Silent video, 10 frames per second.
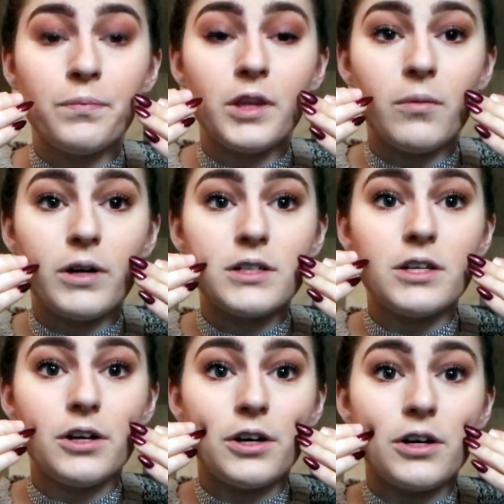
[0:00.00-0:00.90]
You want
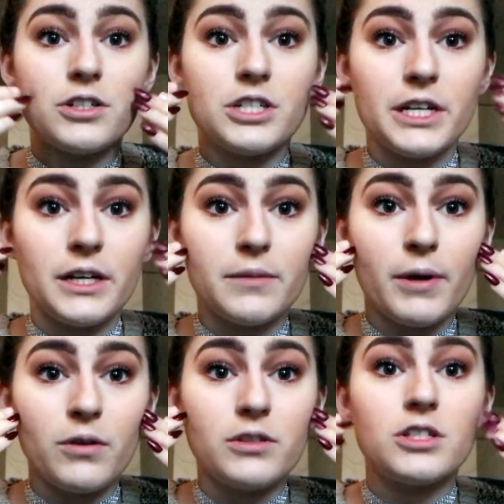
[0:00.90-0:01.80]
your
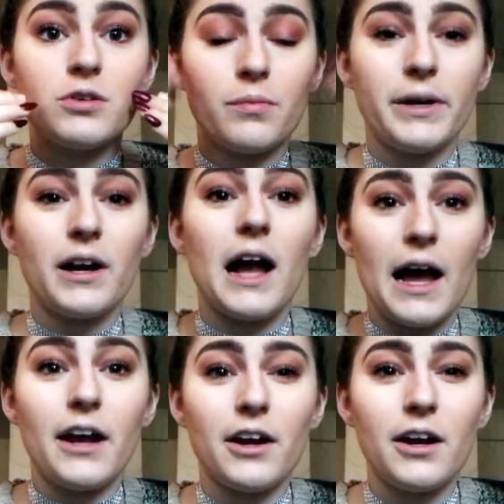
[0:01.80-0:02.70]
cheekbones to appear
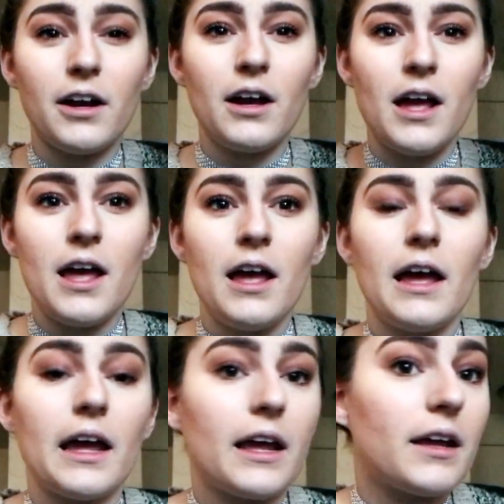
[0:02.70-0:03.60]
higher
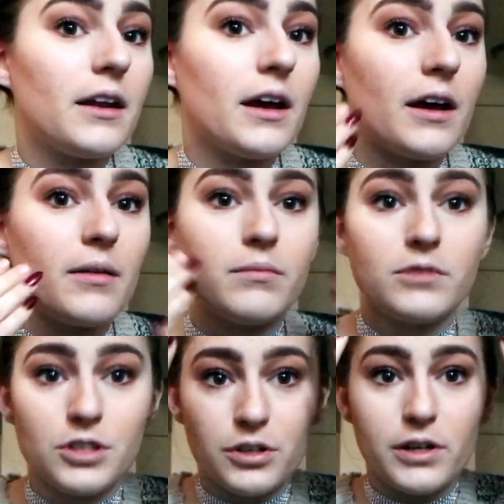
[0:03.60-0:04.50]
and
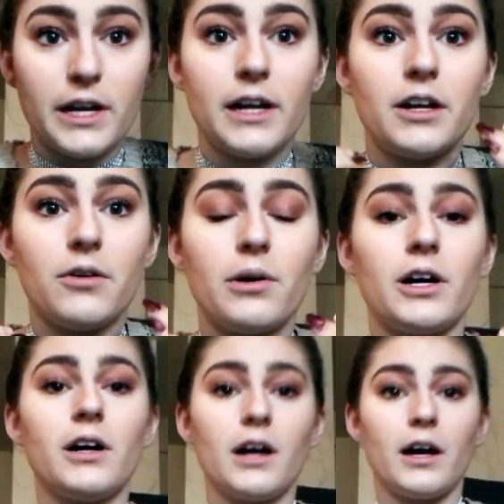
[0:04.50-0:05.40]
to create
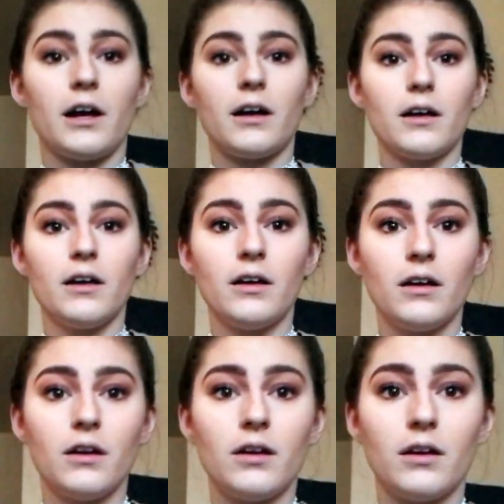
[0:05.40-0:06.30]
your
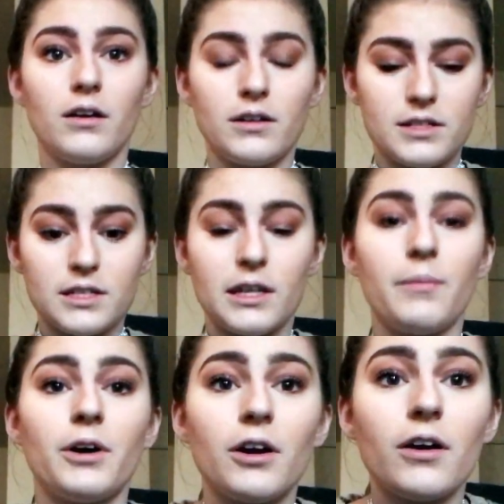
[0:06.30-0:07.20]

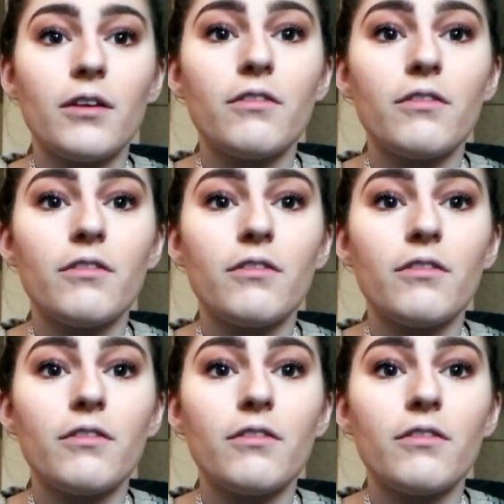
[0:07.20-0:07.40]
slimmer